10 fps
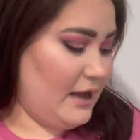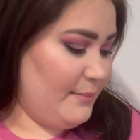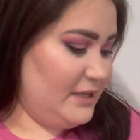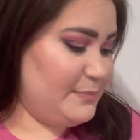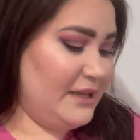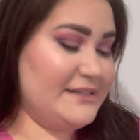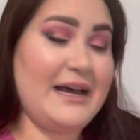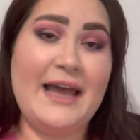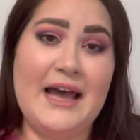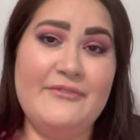it's because I
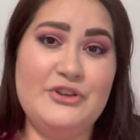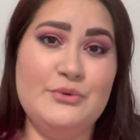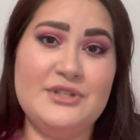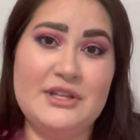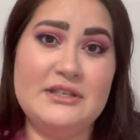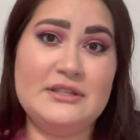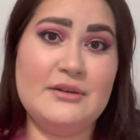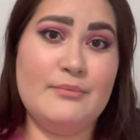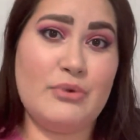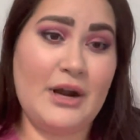have used these
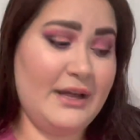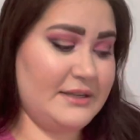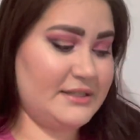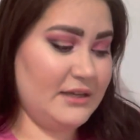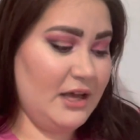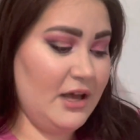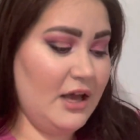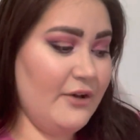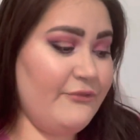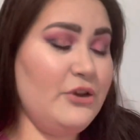products
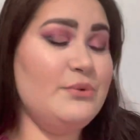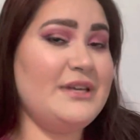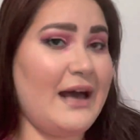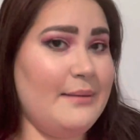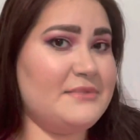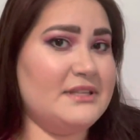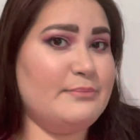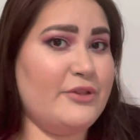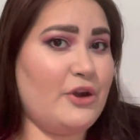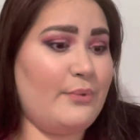a few times this
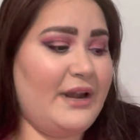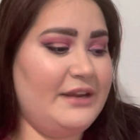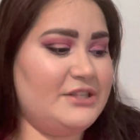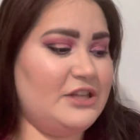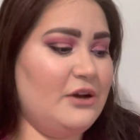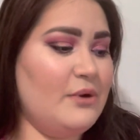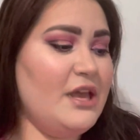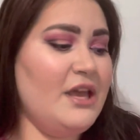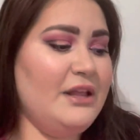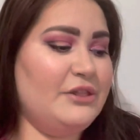month already, so
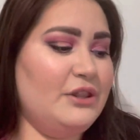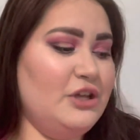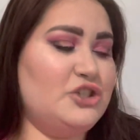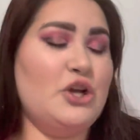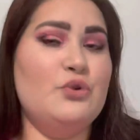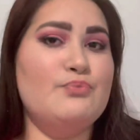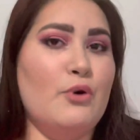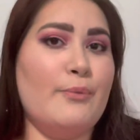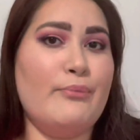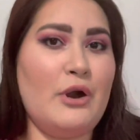it shows
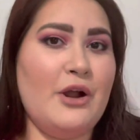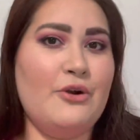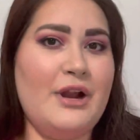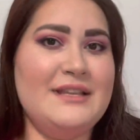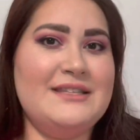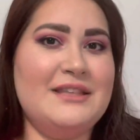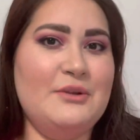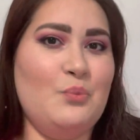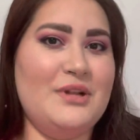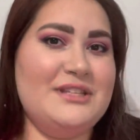more progress
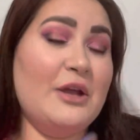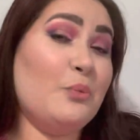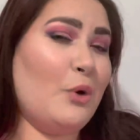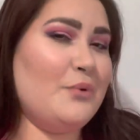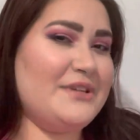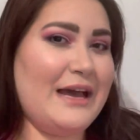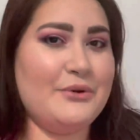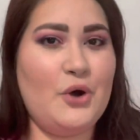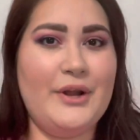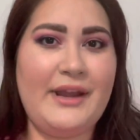than what's like wrote
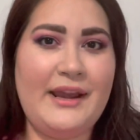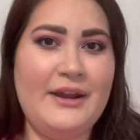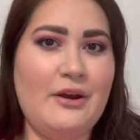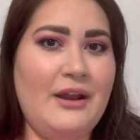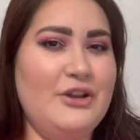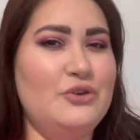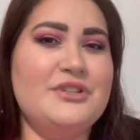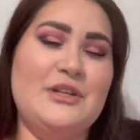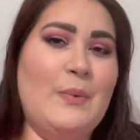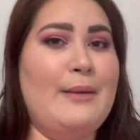down on here, and you'll
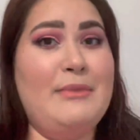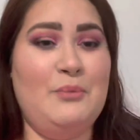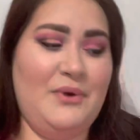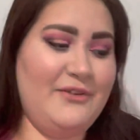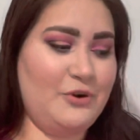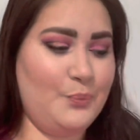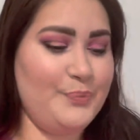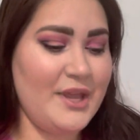see what I mean whenever